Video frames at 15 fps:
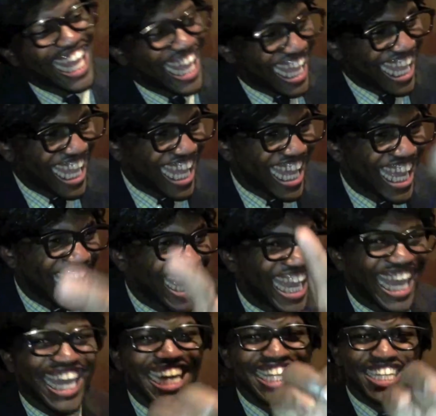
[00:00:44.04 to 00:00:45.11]
Persevere
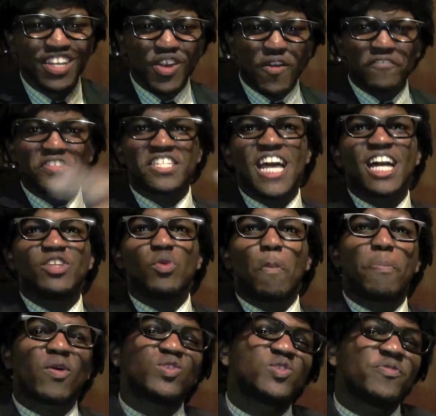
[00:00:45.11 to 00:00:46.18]
through storm, nigga.
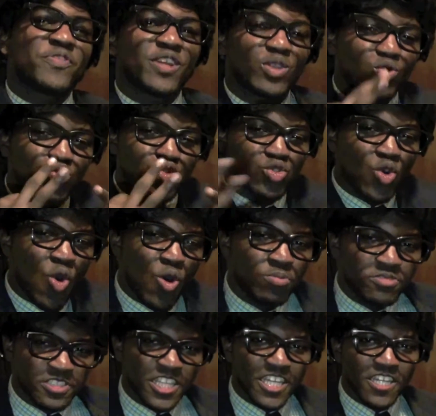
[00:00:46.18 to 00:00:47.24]
Persevere through
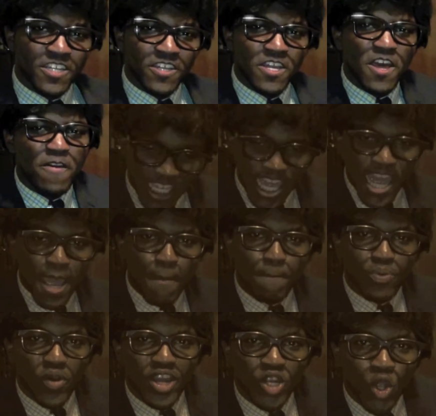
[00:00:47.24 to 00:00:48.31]
storms, nigga. Cam
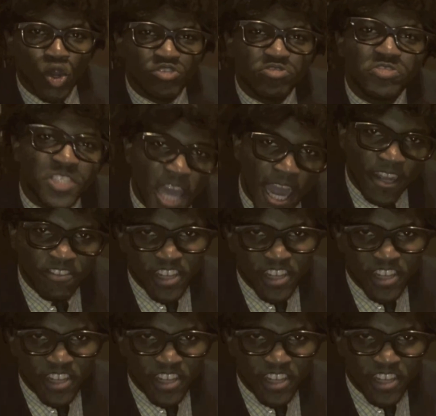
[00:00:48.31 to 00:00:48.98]
Brady on deck,